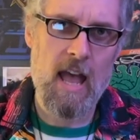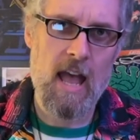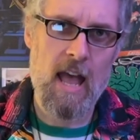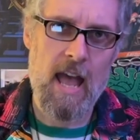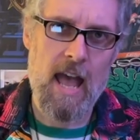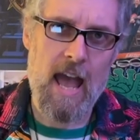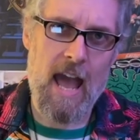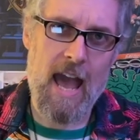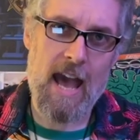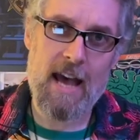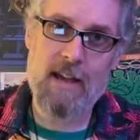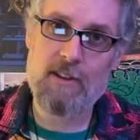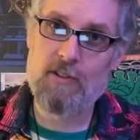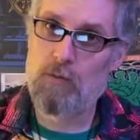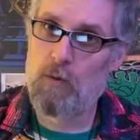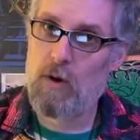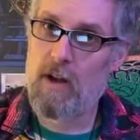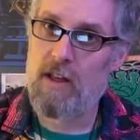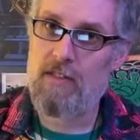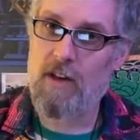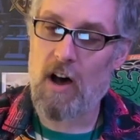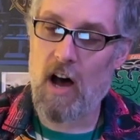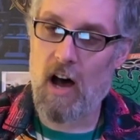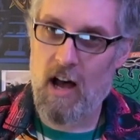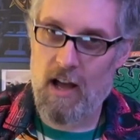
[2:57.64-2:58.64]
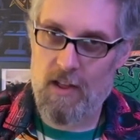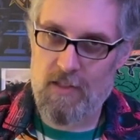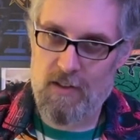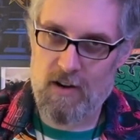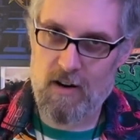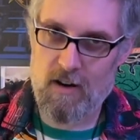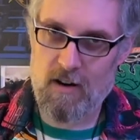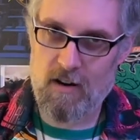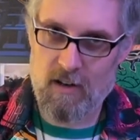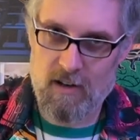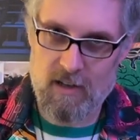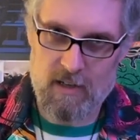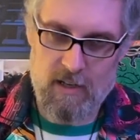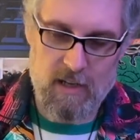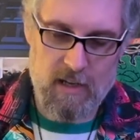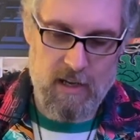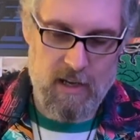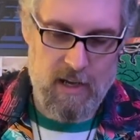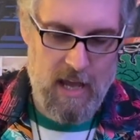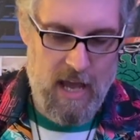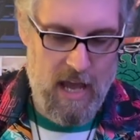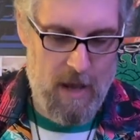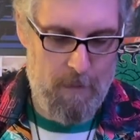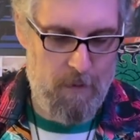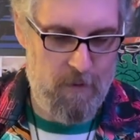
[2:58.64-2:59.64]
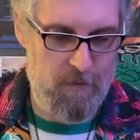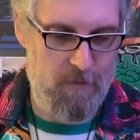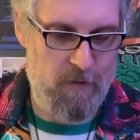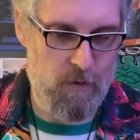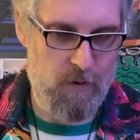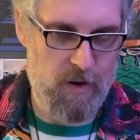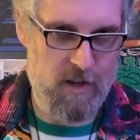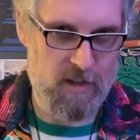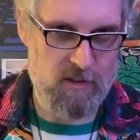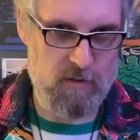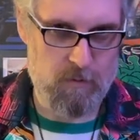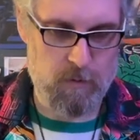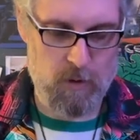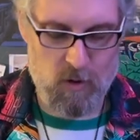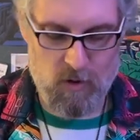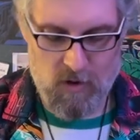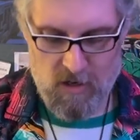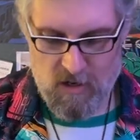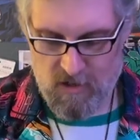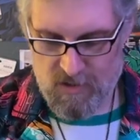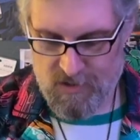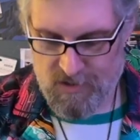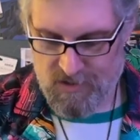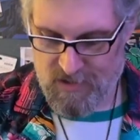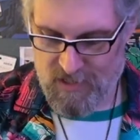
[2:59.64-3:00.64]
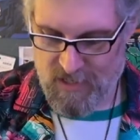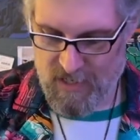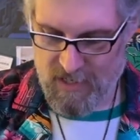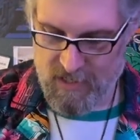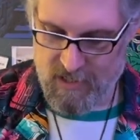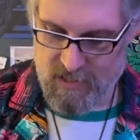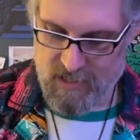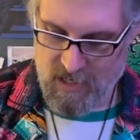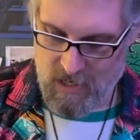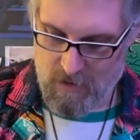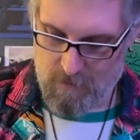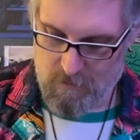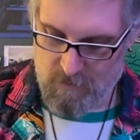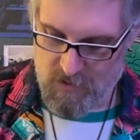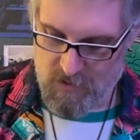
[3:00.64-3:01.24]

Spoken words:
As with other Epiphone Explorers, it comes